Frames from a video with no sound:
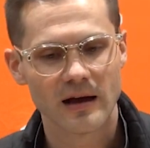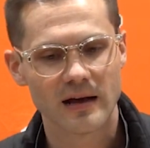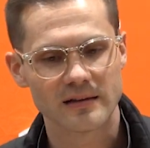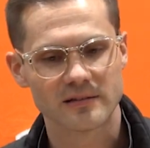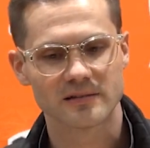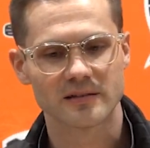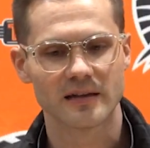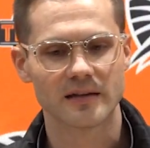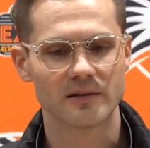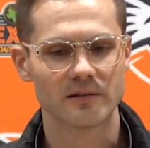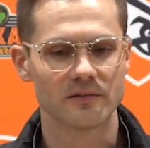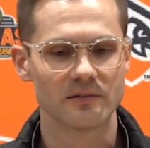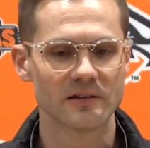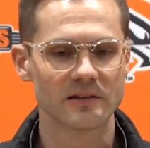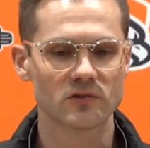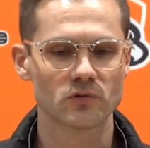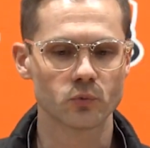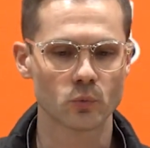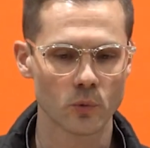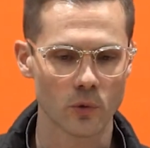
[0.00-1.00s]
I said,
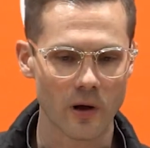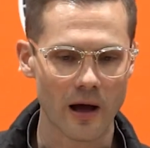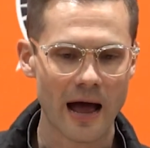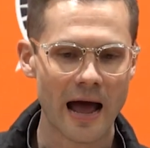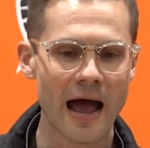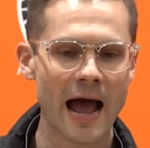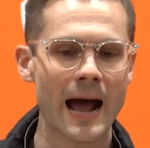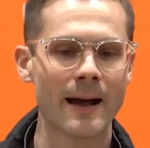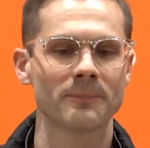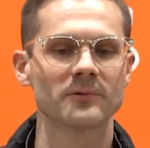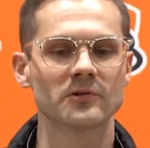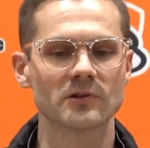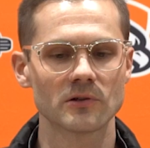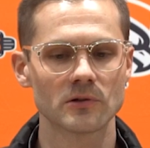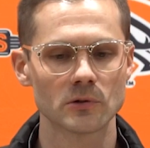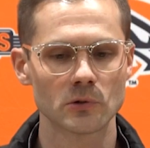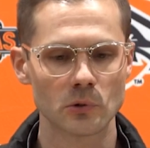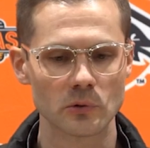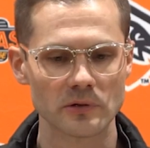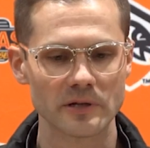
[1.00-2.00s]
this will
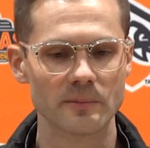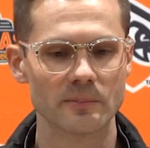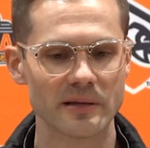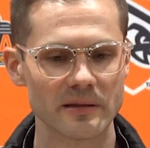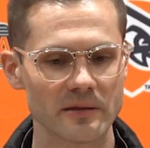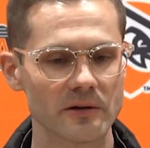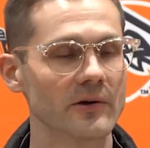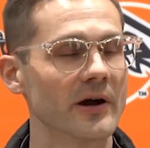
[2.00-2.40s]
absolutely be